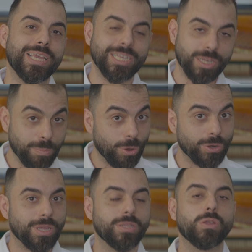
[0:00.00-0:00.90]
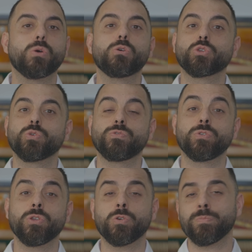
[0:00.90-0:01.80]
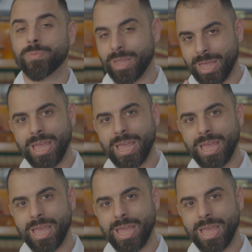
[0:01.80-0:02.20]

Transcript: is important also for you?